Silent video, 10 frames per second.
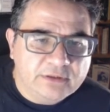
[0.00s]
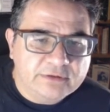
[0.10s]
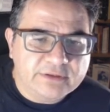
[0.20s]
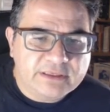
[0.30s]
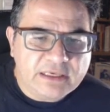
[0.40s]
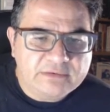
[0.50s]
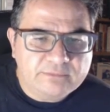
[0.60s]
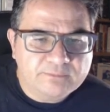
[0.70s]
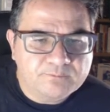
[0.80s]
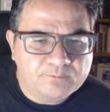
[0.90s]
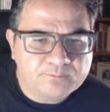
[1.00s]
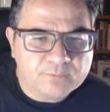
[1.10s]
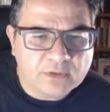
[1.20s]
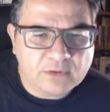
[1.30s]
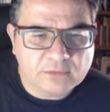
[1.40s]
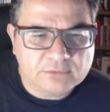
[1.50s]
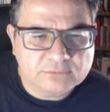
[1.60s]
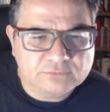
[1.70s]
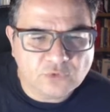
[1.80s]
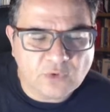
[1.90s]
In the game,
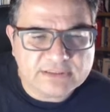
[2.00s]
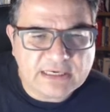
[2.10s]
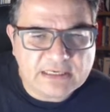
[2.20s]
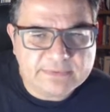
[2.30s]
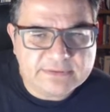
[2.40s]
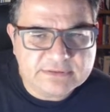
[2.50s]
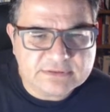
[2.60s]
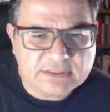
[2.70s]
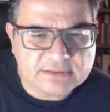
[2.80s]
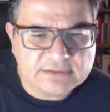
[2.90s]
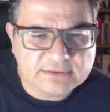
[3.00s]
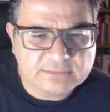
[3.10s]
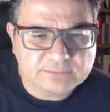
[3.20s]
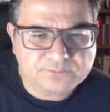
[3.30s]
what happened is that